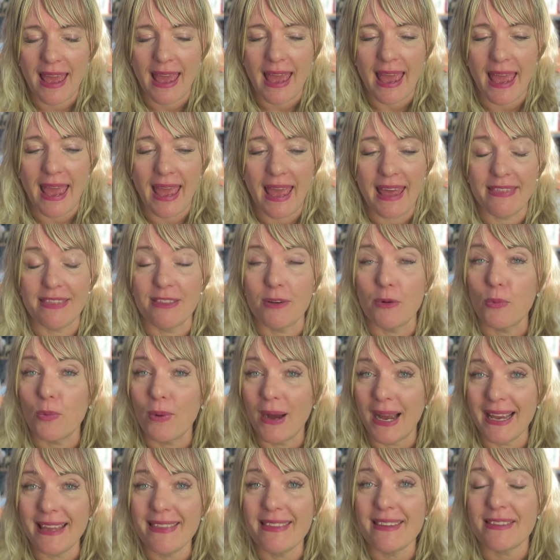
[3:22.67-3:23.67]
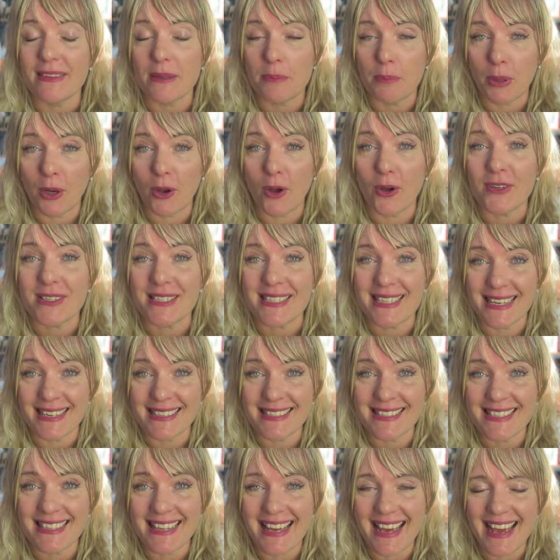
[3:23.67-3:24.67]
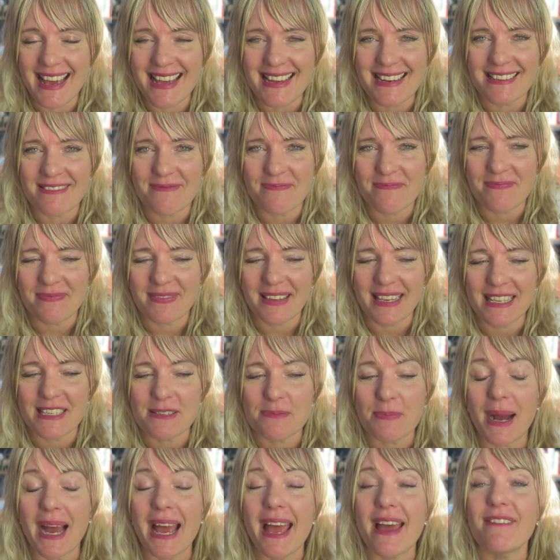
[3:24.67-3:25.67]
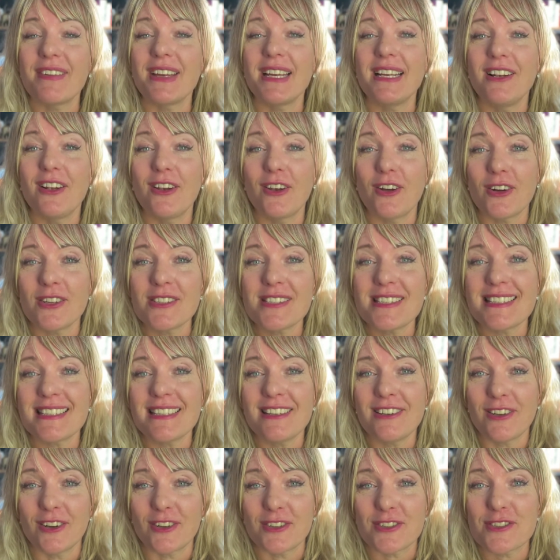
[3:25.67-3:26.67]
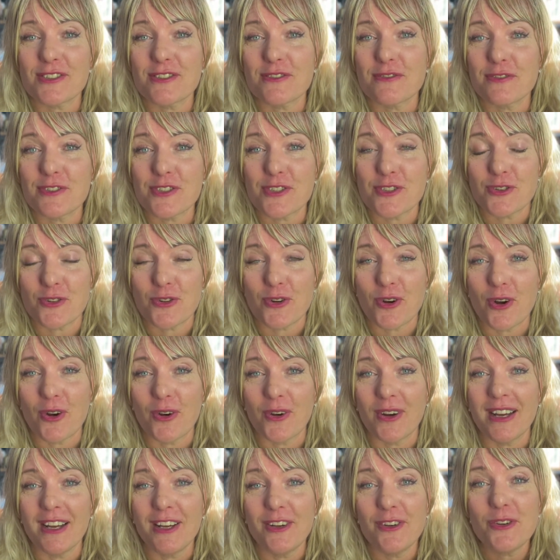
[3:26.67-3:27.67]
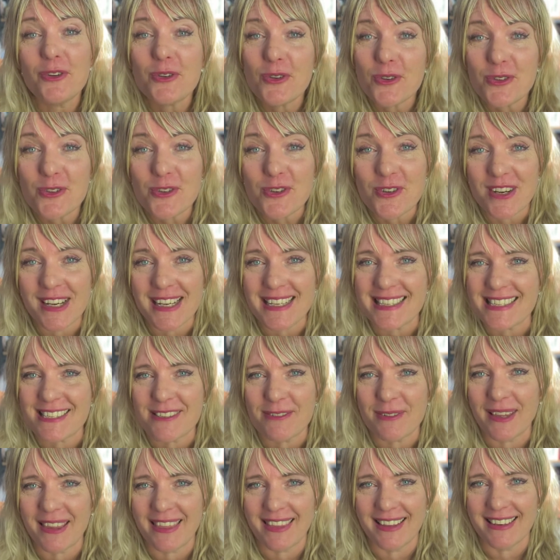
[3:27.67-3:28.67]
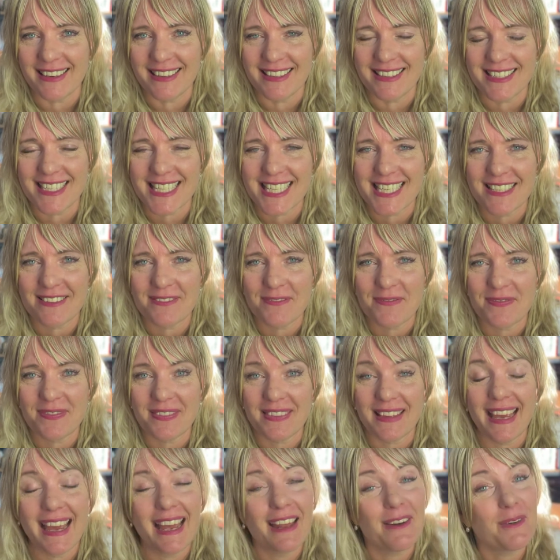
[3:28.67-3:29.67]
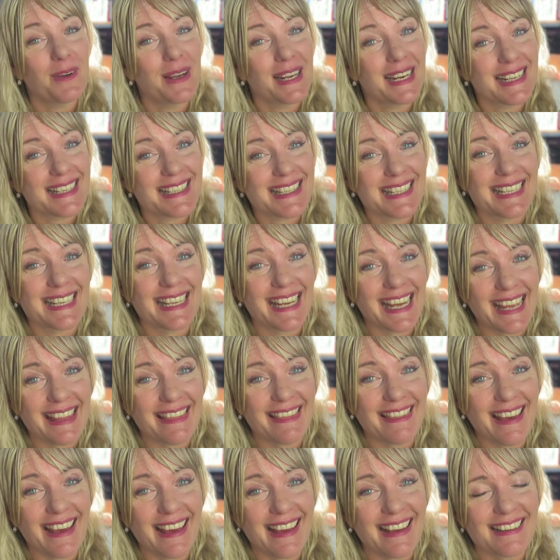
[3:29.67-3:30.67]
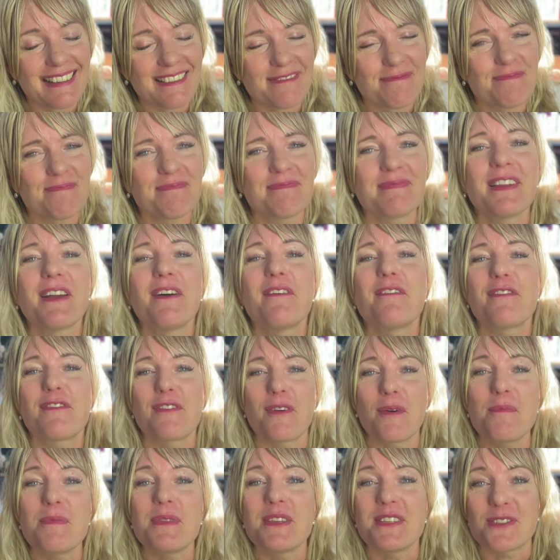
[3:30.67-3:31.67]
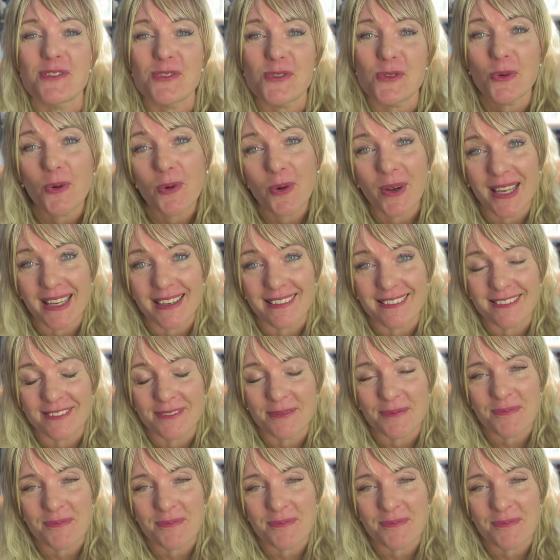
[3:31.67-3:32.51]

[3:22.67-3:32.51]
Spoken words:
And the way that the plant does that is by having lots and lots of strong nutrients within it. And where does it get that? From the soil.